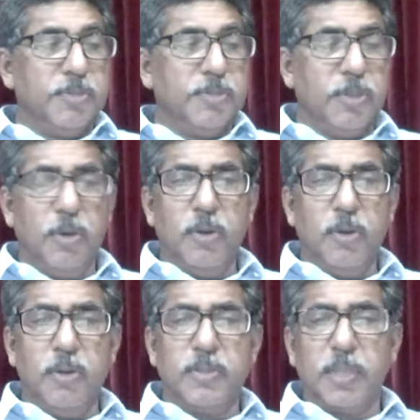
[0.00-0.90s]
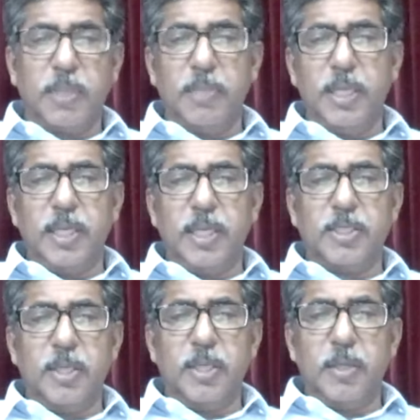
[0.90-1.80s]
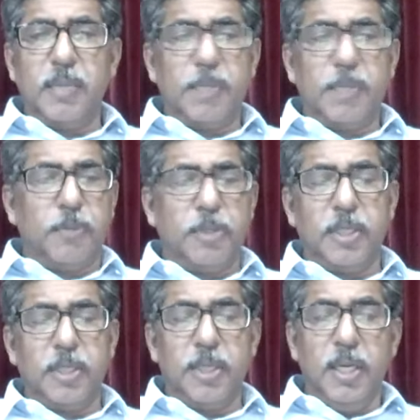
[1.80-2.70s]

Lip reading: So, somebody has reported